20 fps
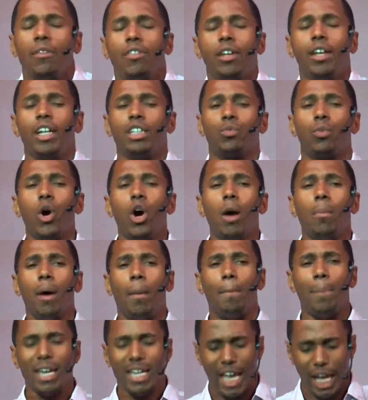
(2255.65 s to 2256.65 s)
to this world,
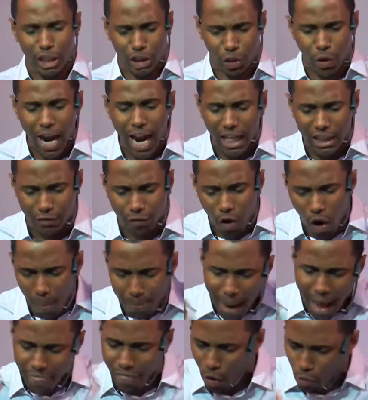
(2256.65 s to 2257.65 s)
but be ye
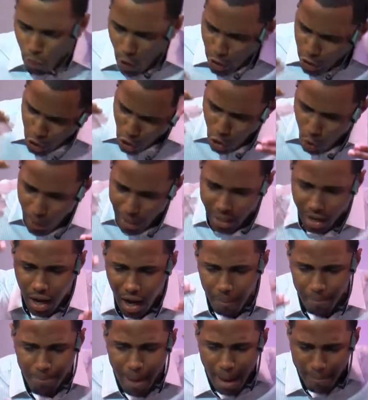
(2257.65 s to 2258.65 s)
transformed by the renewing
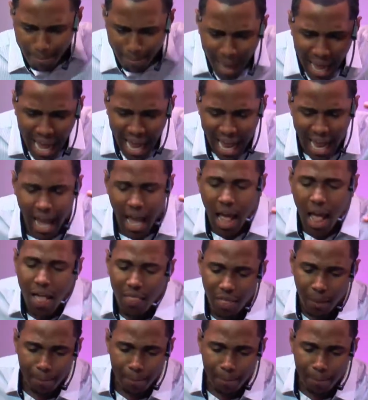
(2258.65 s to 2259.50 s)
of my mind.